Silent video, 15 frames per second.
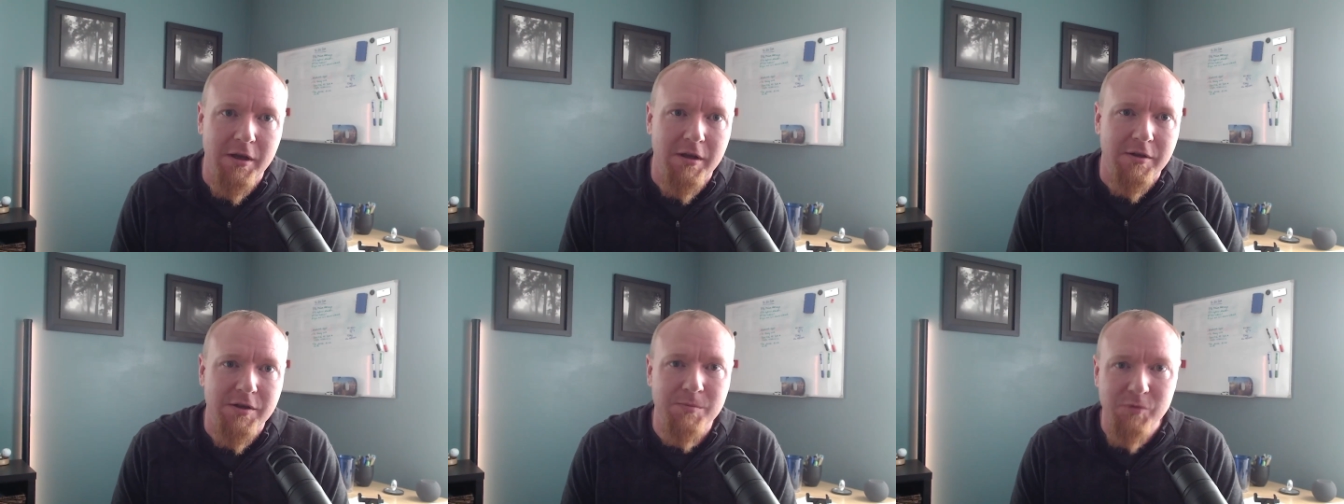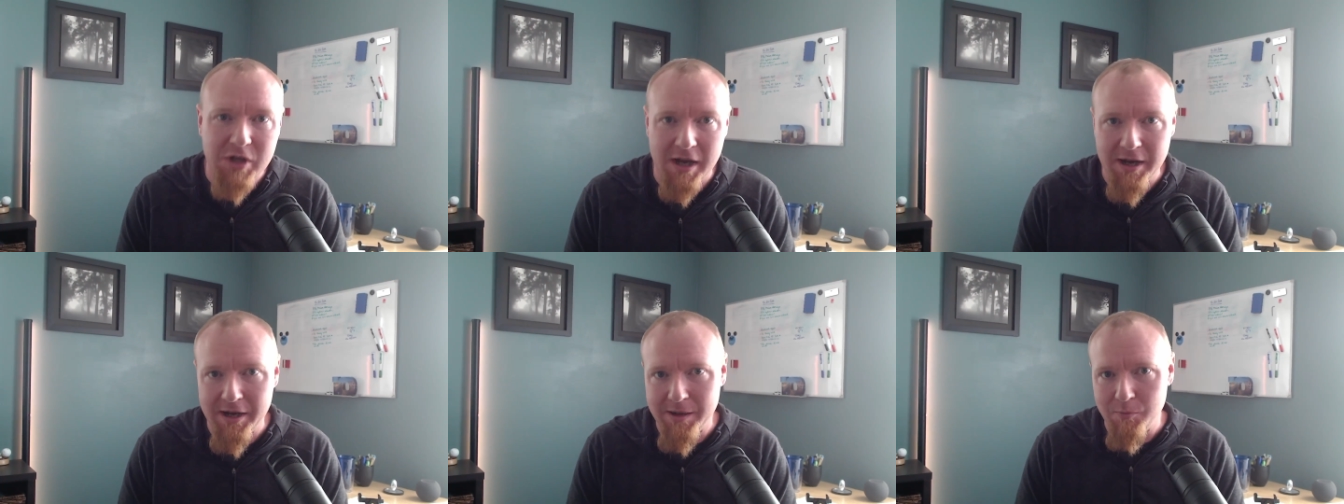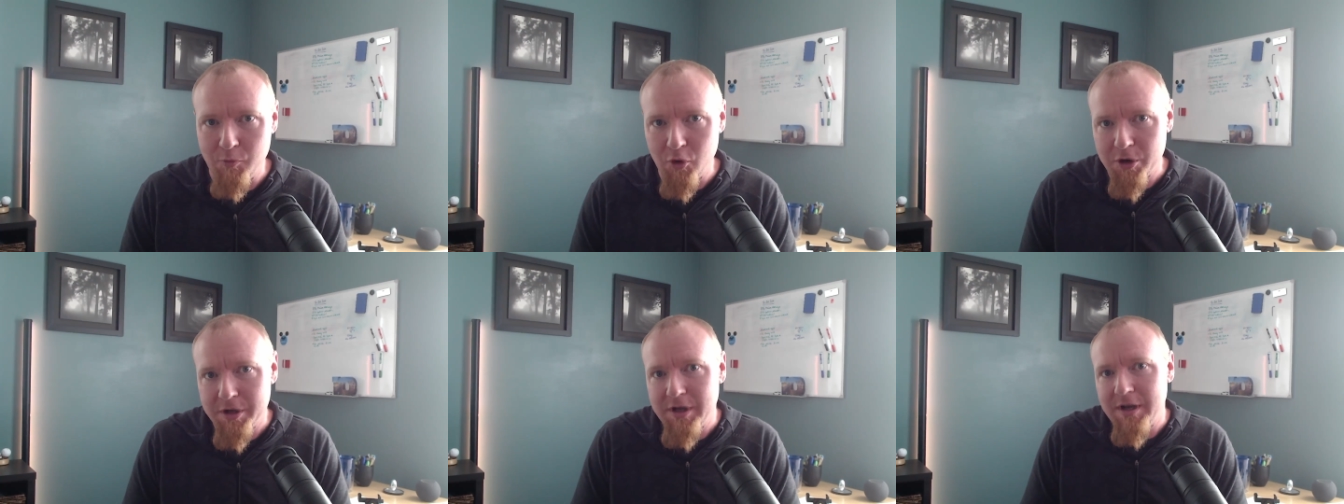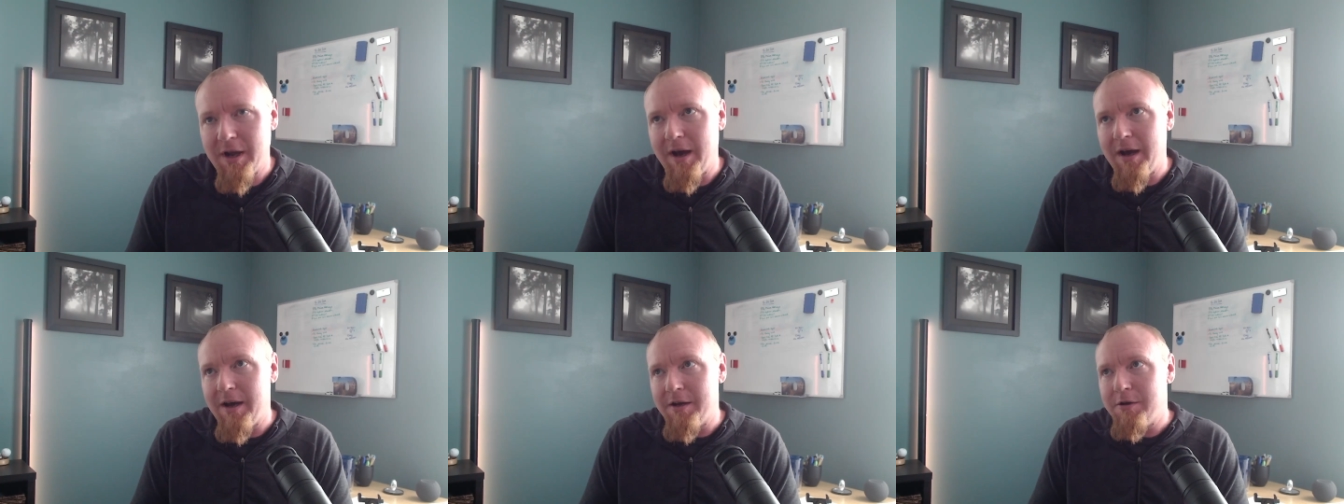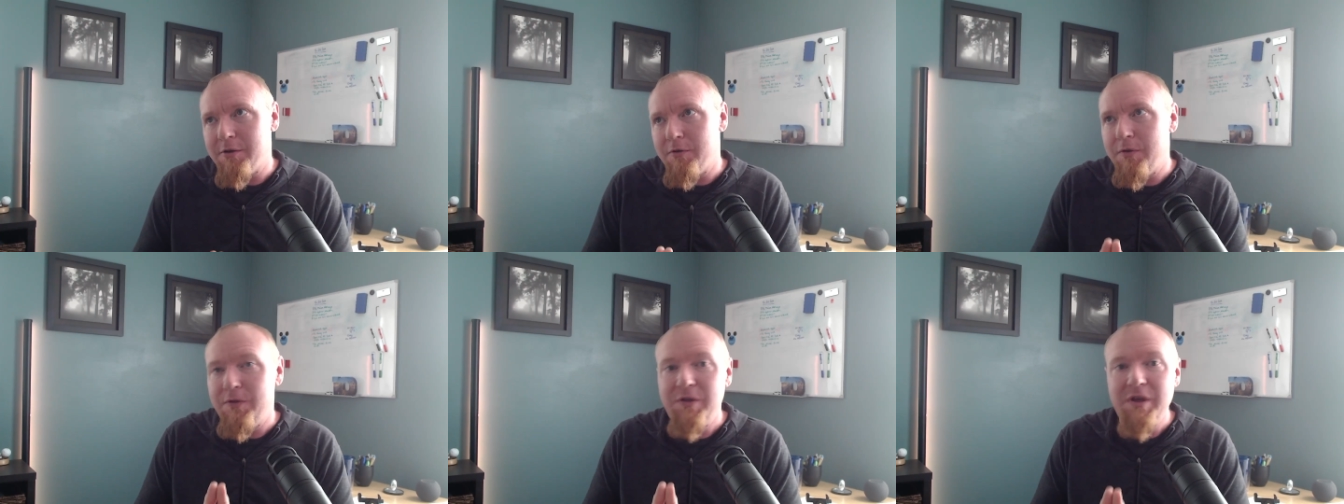some time working on
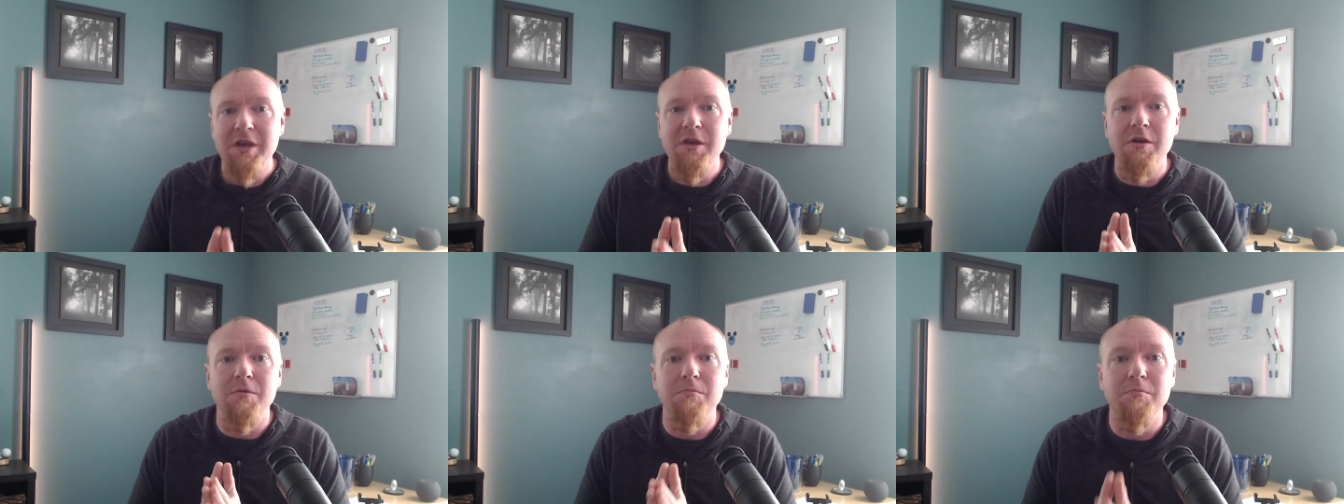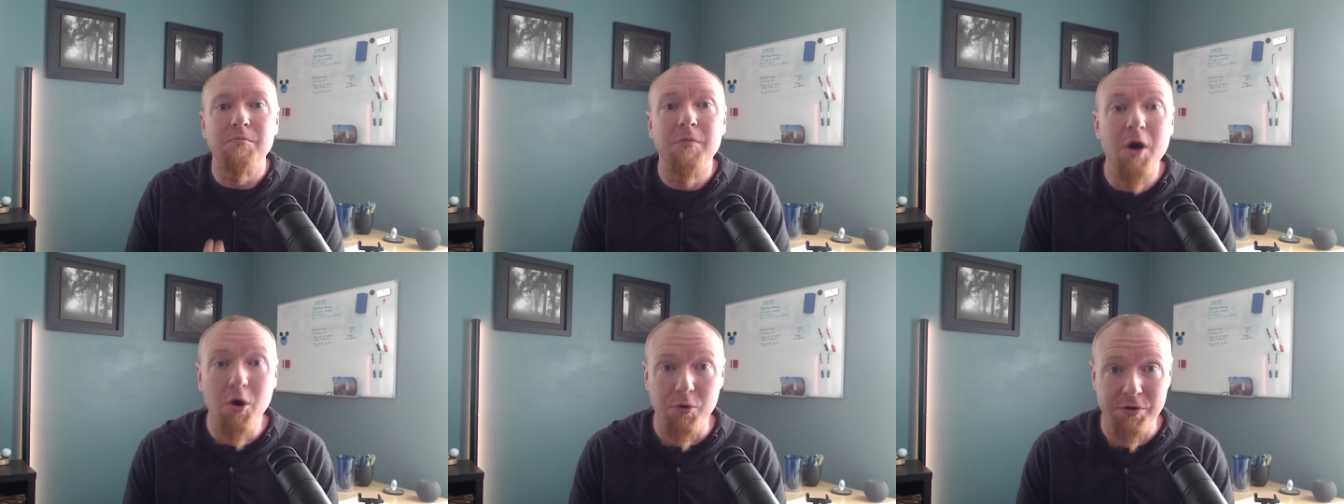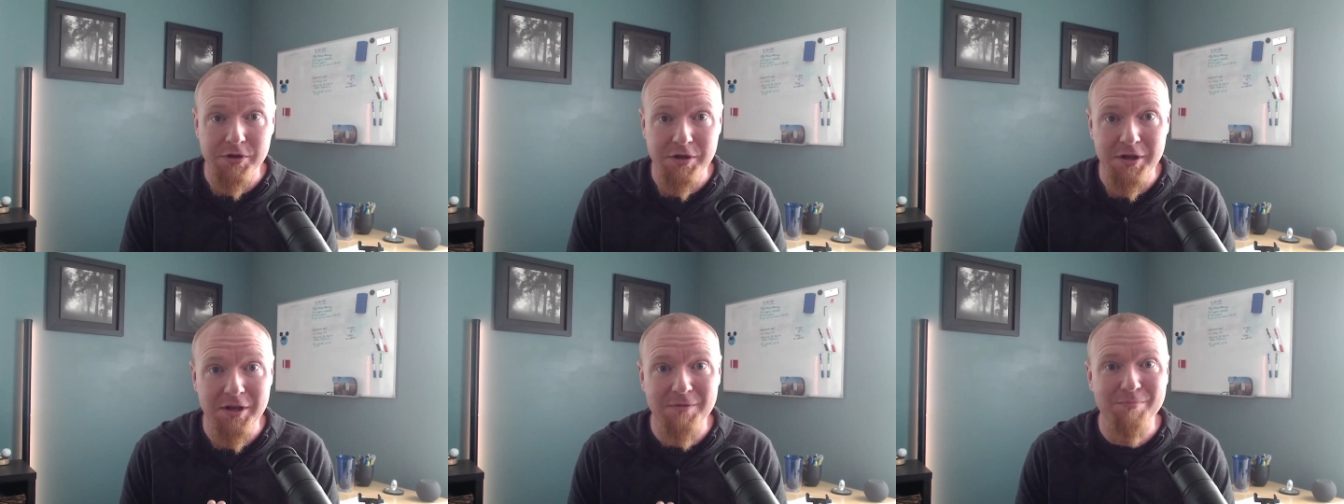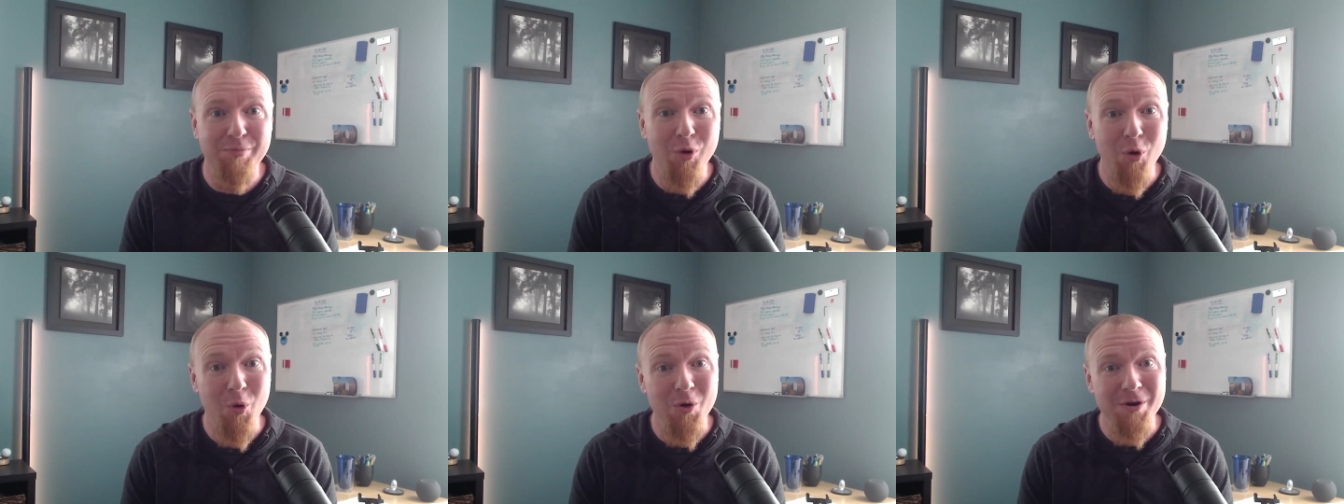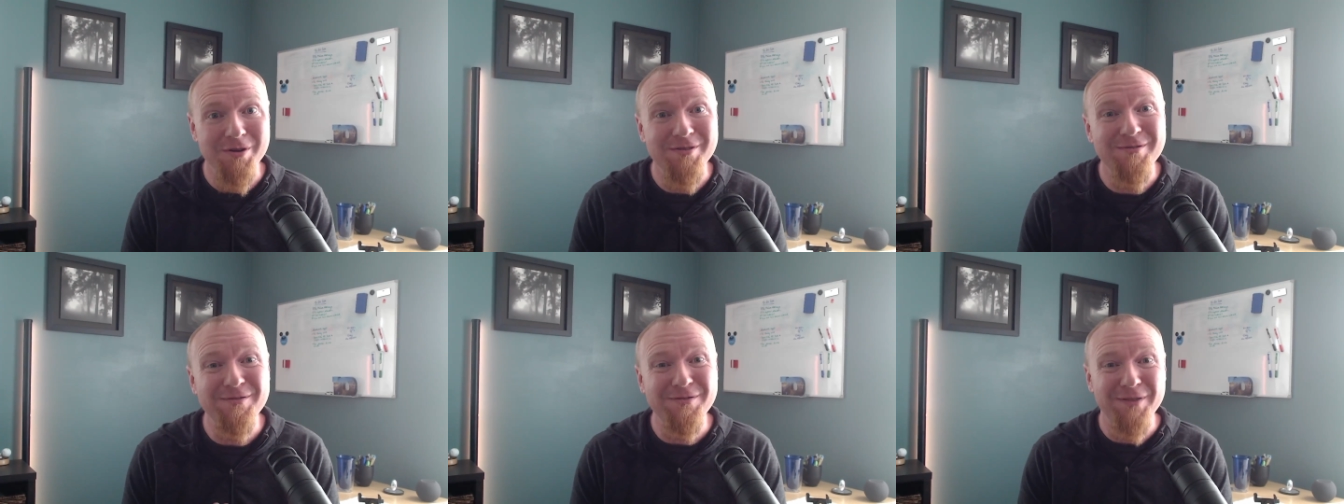the most
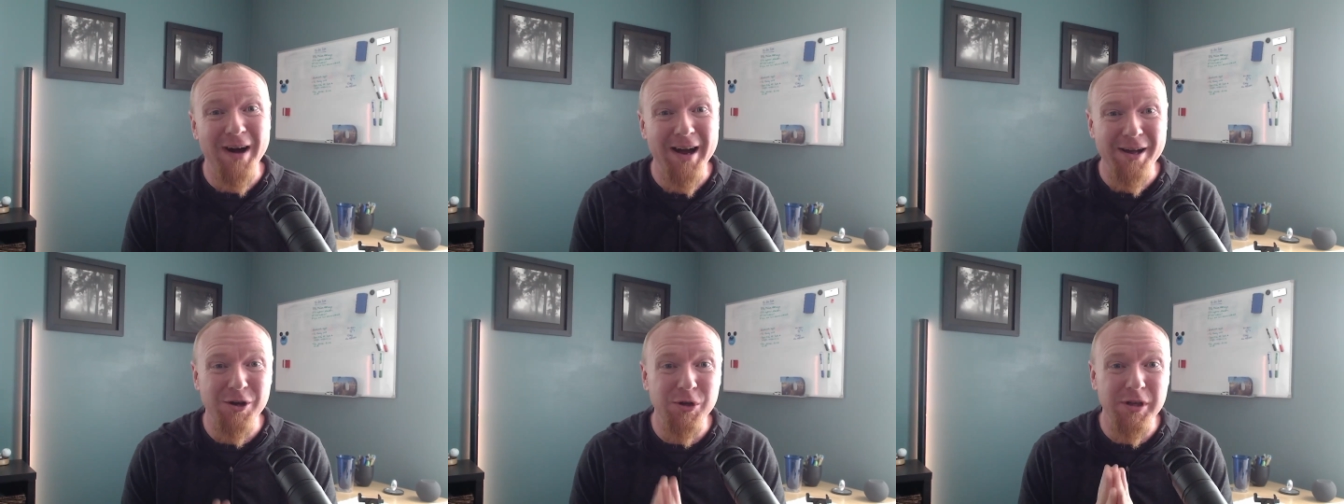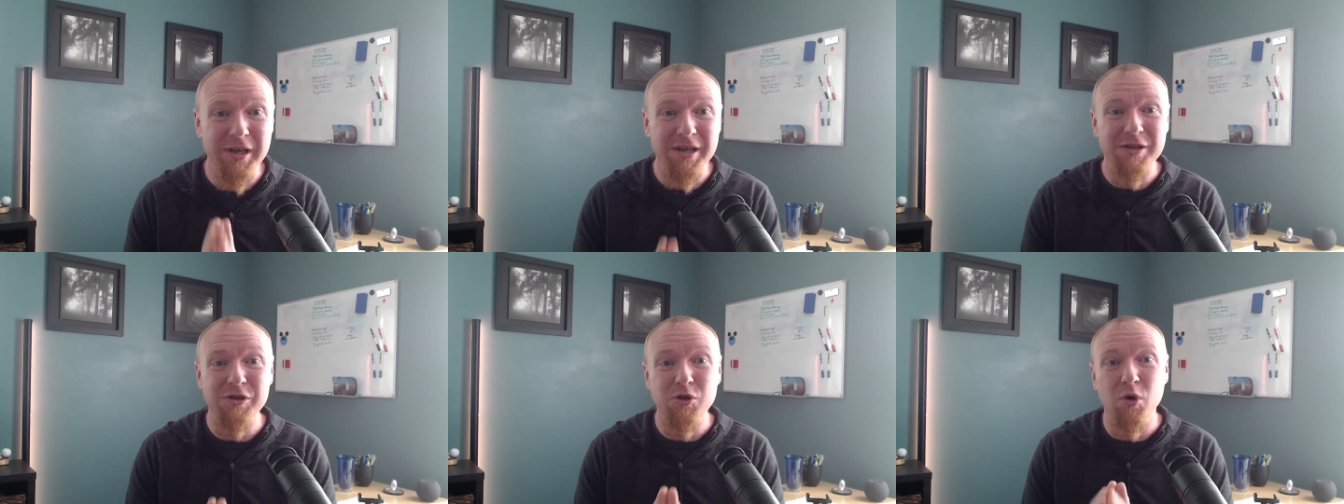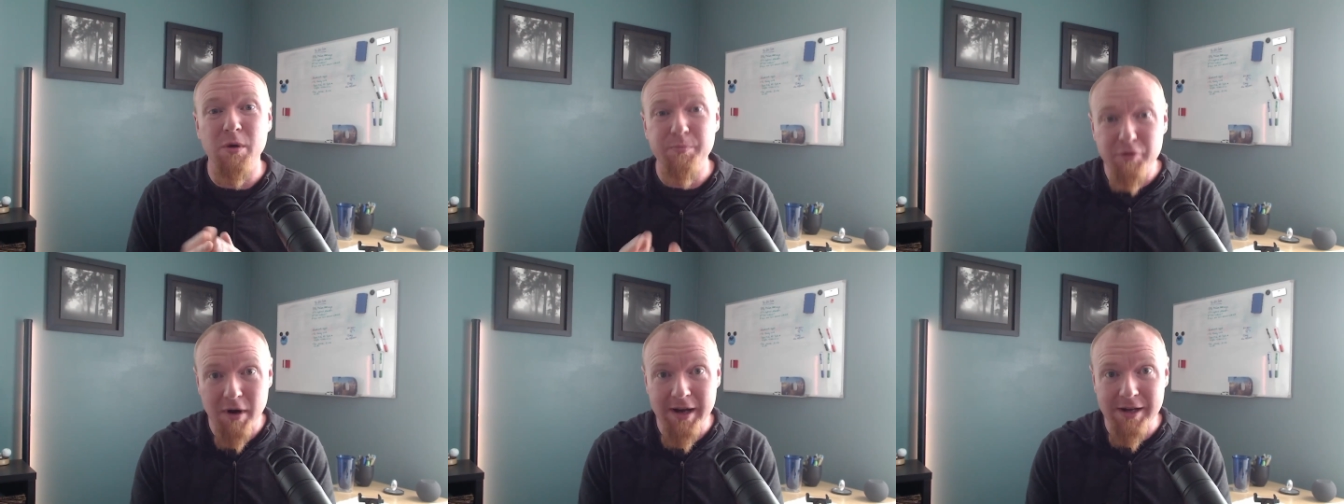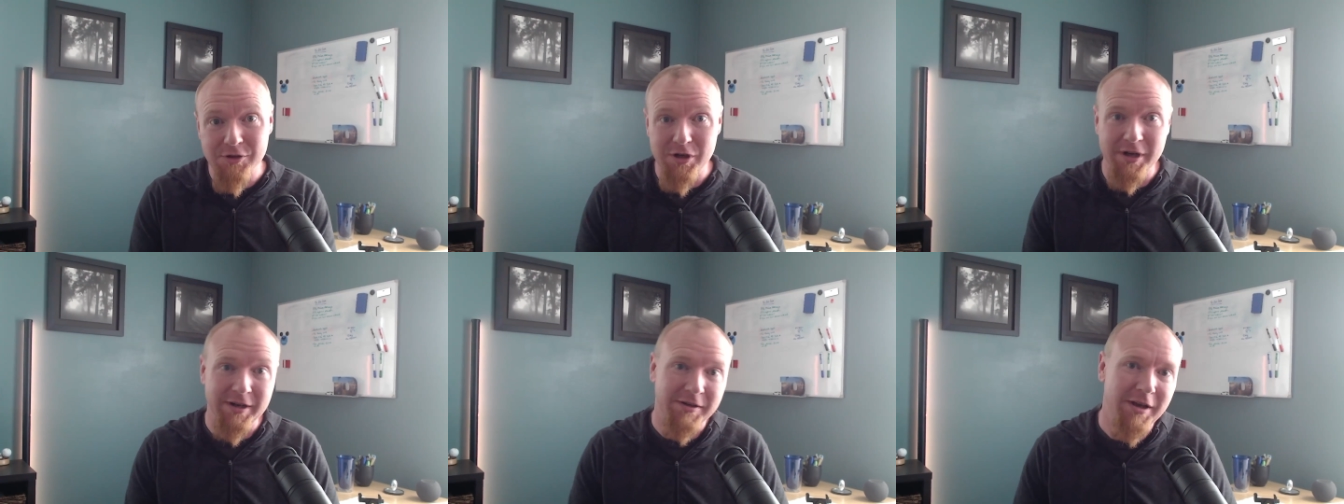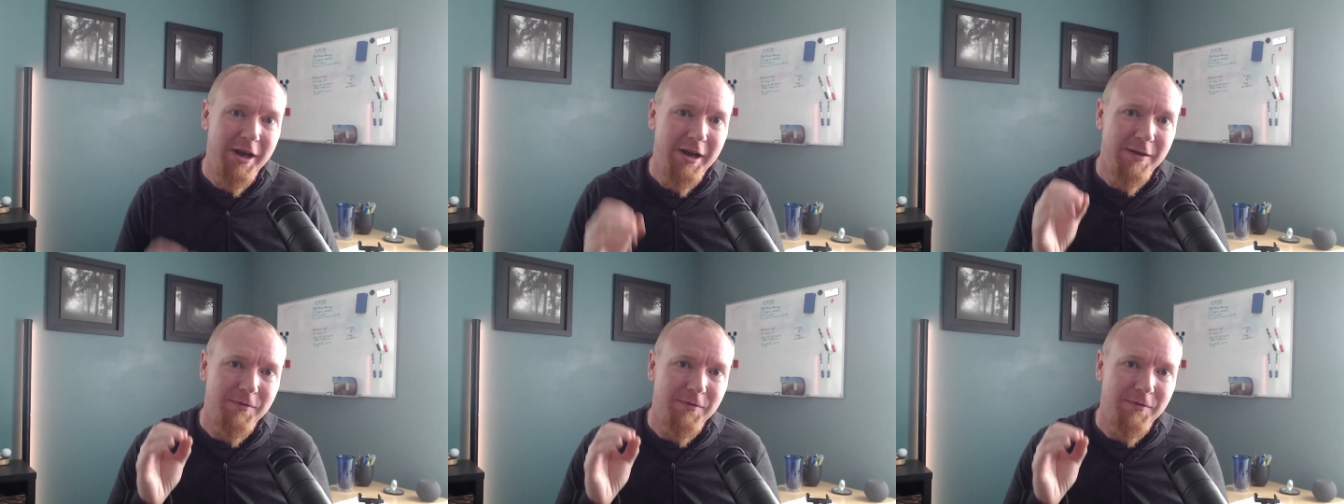important file in your project